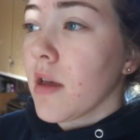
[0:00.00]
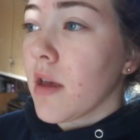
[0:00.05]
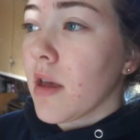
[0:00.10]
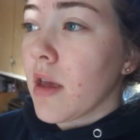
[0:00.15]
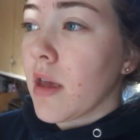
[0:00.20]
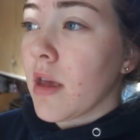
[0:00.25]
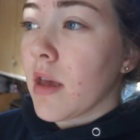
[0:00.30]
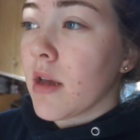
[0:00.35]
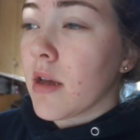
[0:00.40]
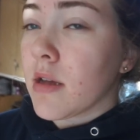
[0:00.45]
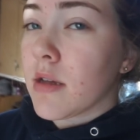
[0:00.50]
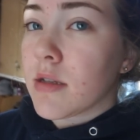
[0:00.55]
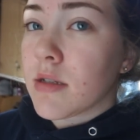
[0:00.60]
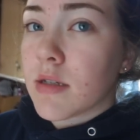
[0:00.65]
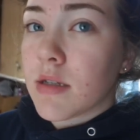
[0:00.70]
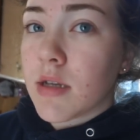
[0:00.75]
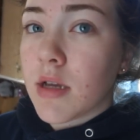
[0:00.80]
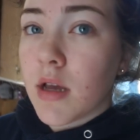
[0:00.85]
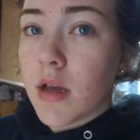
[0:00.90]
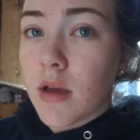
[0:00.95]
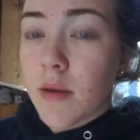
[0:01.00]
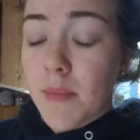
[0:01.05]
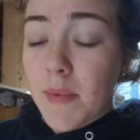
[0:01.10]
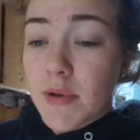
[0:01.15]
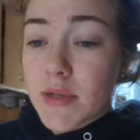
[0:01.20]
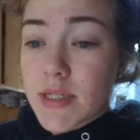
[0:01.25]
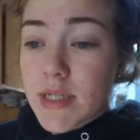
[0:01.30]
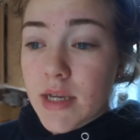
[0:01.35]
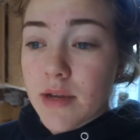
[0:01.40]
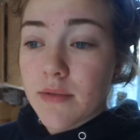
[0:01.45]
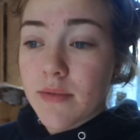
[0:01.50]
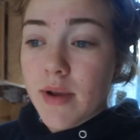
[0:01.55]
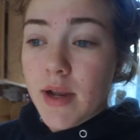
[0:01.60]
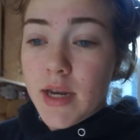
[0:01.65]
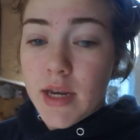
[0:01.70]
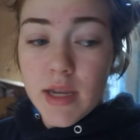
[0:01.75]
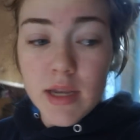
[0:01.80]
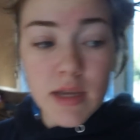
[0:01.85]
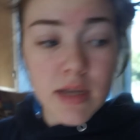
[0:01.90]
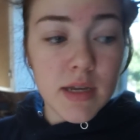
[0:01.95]
and about to get
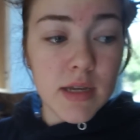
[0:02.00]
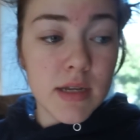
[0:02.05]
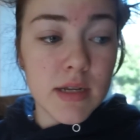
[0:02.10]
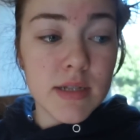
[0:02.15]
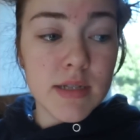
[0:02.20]
ready.